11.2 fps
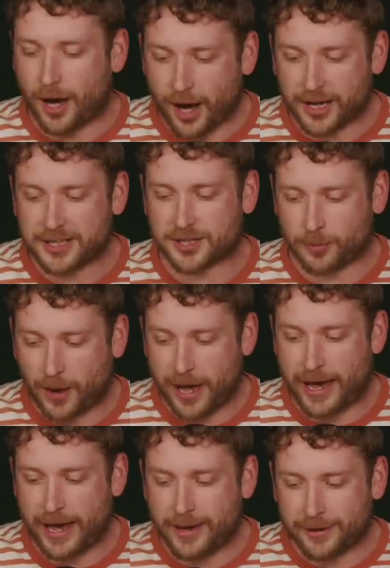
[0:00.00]
I
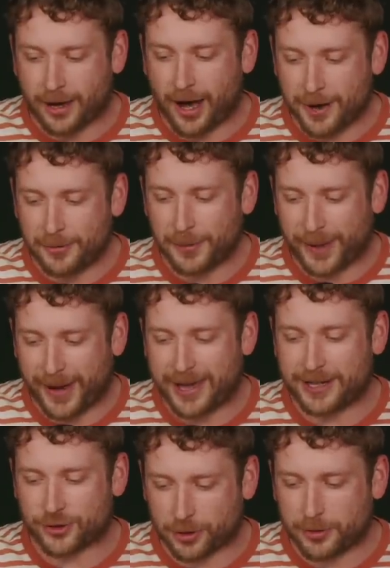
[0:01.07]
swear that, that I will
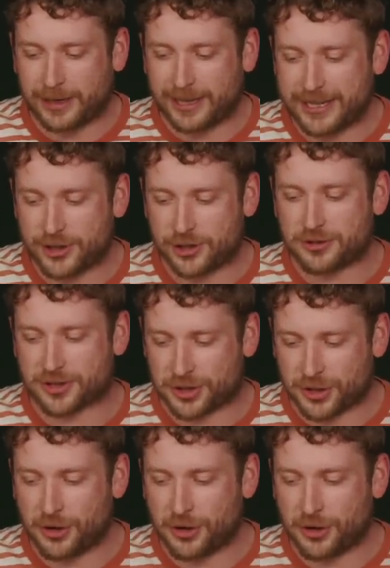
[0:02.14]
pay true allegiance to